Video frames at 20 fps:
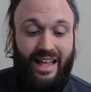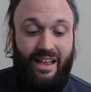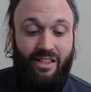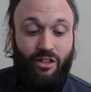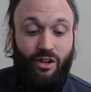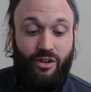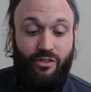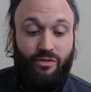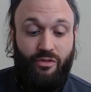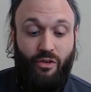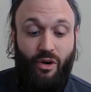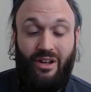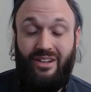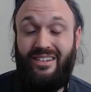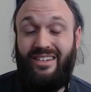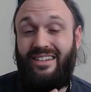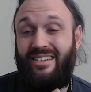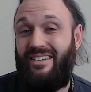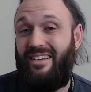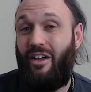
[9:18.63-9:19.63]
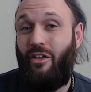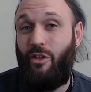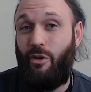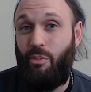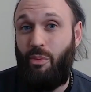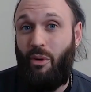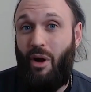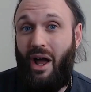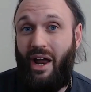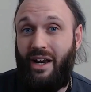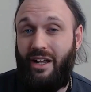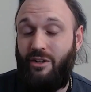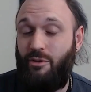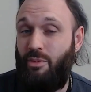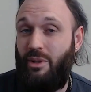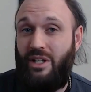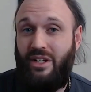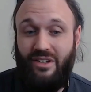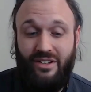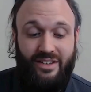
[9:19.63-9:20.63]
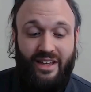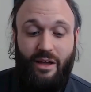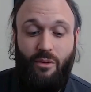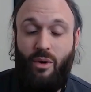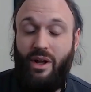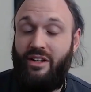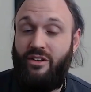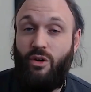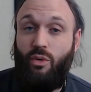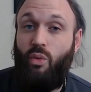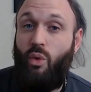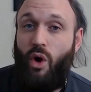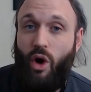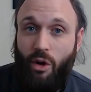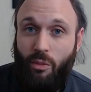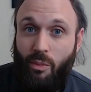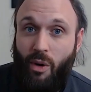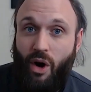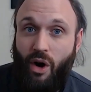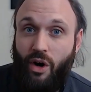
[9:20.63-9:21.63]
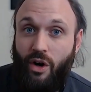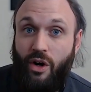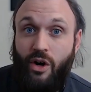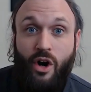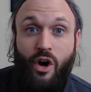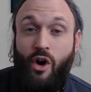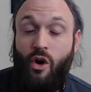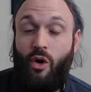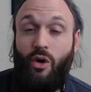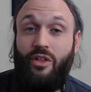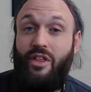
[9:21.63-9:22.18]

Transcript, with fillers: they look for us to sell their products because they went to Walmart